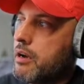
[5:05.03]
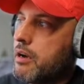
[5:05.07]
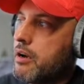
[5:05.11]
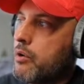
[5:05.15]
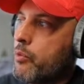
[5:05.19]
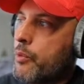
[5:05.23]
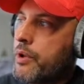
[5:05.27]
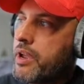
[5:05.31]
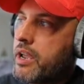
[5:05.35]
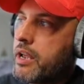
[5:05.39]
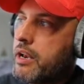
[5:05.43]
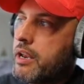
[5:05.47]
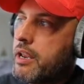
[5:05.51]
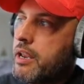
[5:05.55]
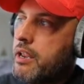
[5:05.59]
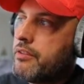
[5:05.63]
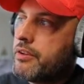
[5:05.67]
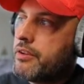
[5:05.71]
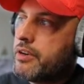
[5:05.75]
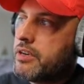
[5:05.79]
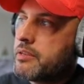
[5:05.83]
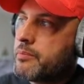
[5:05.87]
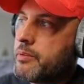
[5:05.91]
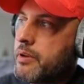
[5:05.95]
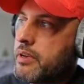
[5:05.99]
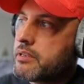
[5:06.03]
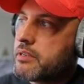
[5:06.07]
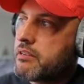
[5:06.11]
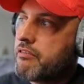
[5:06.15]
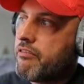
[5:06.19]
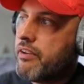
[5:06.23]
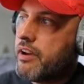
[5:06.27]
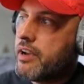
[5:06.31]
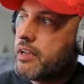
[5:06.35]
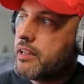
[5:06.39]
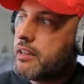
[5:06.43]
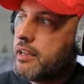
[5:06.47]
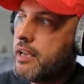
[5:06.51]
we can either
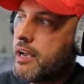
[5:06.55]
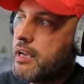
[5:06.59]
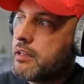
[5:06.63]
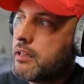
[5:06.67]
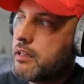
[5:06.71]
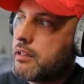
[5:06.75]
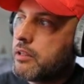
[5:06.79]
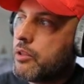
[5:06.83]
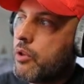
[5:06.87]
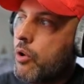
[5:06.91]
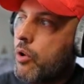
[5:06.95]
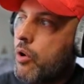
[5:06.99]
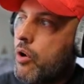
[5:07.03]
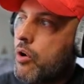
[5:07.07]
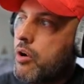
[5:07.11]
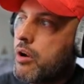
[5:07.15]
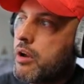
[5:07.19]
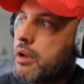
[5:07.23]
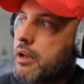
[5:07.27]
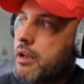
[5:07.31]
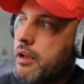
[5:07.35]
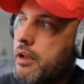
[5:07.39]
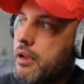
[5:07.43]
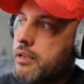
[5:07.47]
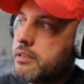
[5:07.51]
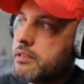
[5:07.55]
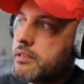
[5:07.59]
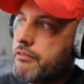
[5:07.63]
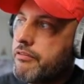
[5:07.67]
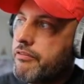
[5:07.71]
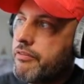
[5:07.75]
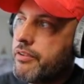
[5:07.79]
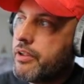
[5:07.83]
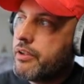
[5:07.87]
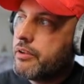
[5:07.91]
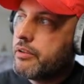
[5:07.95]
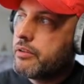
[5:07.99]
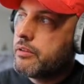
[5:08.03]
specify lat and long as a
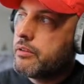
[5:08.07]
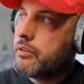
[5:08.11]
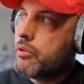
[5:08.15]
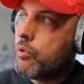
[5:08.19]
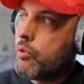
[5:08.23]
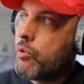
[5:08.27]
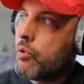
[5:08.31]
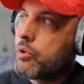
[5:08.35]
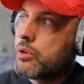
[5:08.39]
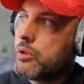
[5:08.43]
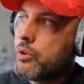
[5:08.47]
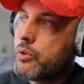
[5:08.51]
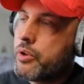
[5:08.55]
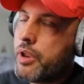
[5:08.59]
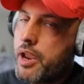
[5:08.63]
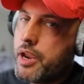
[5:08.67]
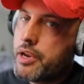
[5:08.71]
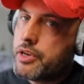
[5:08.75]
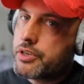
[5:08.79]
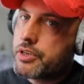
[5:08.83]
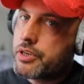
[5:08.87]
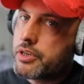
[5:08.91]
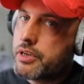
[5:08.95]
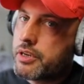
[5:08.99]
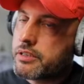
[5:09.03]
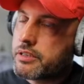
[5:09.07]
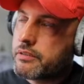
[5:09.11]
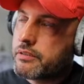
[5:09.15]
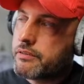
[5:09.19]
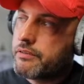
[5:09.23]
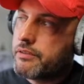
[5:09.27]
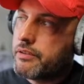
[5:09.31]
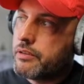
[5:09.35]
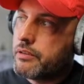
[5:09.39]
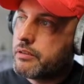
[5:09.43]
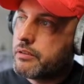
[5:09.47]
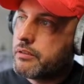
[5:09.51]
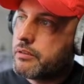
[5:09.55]
field or location as a
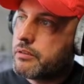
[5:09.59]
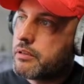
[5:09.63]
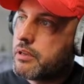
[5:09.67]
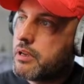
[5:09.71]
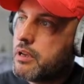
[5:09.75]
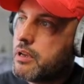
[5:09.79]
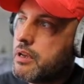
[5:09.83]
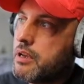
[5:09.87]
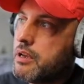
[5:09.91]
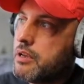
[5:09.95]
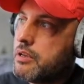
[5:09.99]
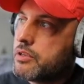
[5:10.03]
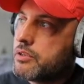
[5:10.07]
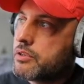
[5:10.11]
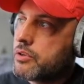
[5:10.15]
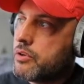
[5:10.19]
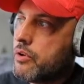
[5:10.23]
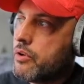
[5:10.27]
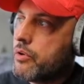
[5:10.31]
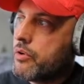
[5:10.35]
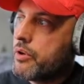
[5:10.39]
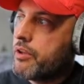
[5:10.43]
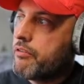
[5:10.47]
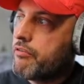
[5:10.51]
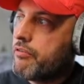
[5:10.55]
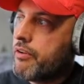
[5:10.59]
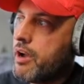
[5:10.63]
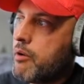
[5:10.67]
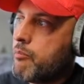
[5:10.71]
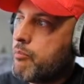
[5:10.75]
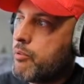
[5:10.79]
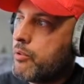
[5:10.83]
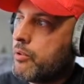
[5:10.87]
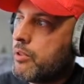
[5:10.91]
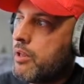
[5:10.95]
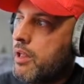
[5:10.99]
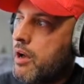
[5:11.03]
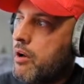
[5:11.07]
field. So if I
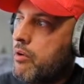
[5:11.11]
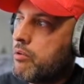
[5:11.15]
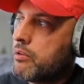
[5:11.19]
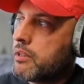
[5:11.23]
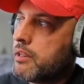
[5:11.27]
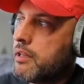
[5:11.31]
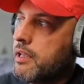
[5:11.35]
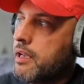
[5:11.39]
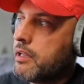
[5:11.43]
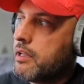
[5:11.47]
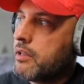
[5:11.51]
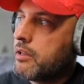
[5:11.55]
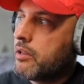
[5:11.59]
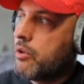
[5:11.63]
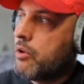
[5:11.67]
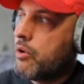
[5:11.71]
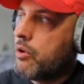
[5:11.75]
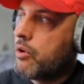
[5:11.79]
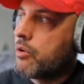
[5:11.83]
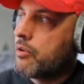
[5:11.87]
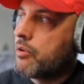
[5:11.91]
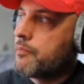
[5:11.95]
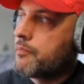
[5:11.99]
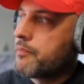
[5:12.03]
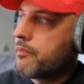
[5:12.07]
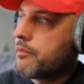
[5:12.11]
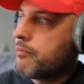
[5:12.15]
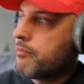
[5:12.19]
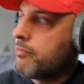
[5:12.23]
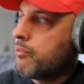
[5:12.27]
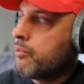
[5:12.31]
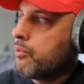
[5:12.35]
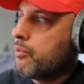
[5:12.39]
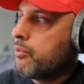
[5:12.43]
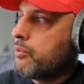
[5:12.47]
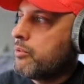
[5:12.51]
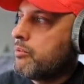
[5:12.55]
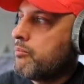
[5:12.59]
pull out lat and long,
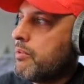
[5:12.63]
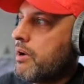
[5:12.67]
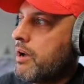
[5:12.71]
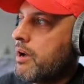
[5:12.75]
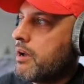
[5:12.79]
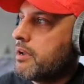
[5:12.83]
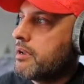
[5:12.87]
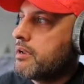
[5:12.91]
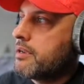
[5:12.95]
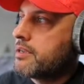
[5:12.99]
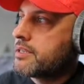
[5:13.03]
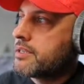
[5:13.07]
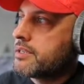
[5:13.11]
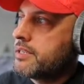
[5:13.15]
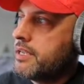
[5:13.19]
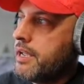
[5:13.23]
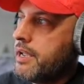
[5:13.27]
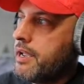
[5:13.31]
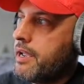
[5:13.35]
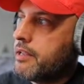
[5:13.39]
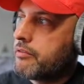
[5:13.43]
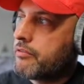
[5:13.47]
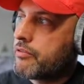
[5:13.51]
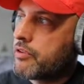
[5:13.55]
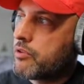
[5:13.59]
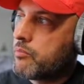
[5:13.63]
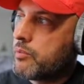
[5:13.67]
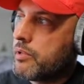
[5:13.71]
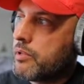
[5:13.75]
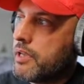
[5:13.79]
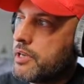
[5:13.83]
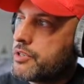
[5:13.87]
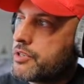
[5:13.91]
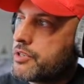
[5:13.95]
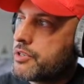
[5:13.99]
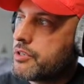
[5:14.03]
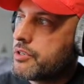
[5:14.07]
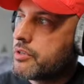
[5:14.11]
pull my state from
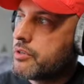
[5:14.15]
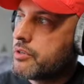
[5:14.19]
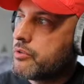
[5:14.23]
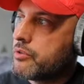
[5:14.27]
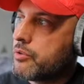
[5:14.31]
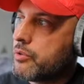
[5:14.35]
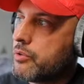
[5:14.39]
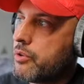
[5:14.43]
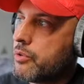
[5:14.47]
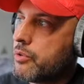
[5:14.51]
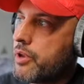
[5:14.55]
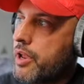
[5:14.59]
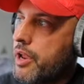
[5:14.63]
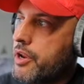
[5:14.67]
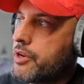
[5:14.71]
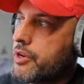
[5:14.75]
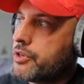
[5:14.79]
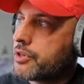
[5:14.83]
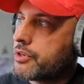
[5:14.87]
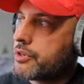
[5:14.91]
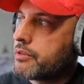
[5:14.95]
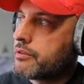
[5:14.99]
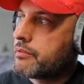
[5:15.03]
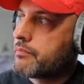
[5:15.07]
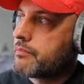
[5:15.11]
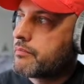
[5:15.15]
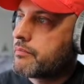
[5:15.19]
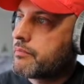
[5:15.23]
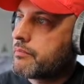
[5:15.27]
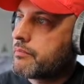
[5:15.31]
legend into location,